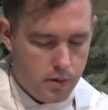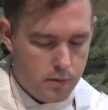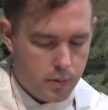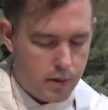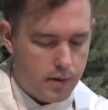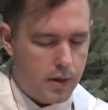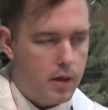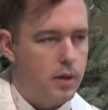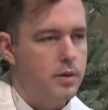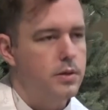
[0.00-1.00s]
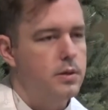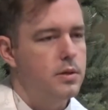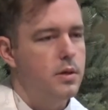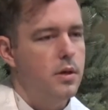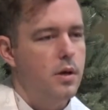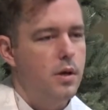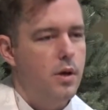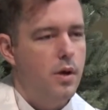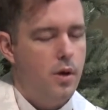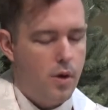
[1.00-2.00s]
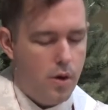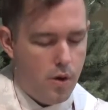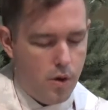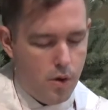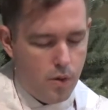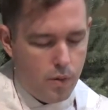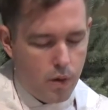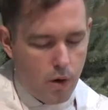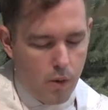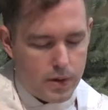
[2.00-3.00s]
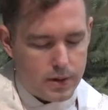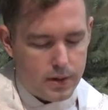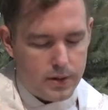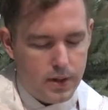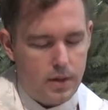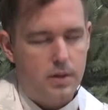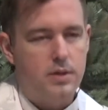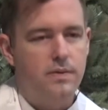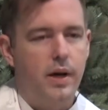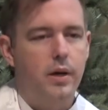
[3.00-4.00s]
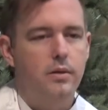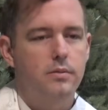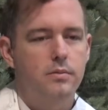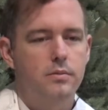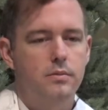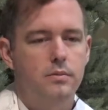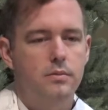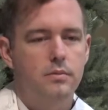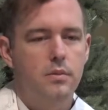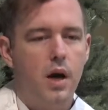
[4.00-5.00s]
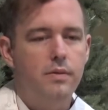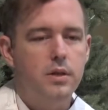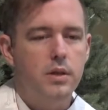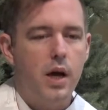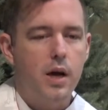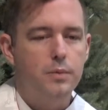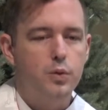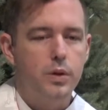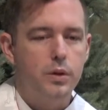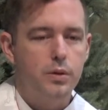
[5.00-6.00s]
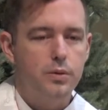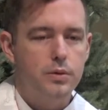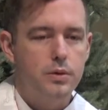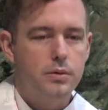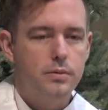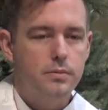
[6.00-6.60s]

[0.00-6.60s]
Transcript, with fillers: But the thing is, we don't always succeed in this fight. Oftentimes we lose.